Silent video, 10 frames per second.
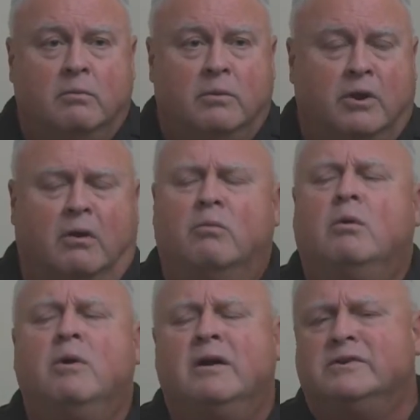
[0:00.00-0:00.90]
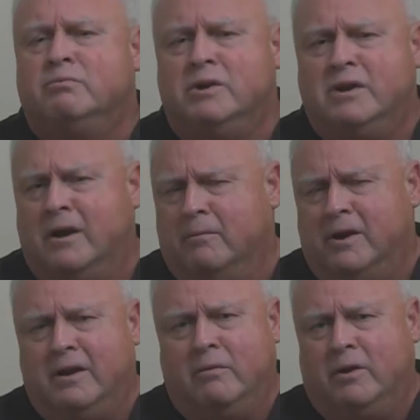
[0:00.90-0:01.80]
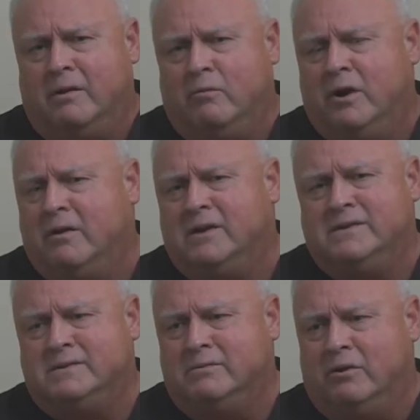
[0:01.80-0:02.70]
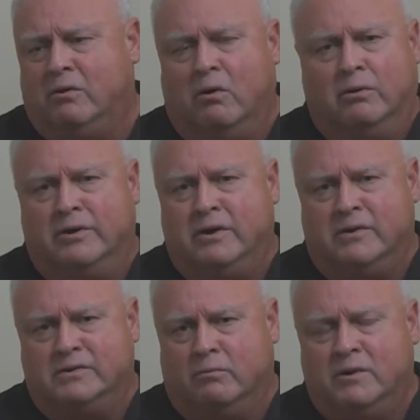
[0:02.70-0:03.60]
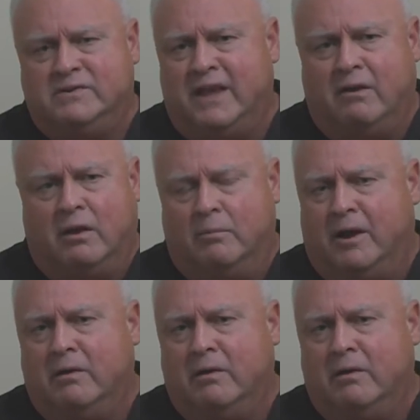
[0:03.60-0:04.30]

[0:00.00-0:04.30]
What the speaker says: well, where is retirement anyway? Where is the golden years, and what's that all about?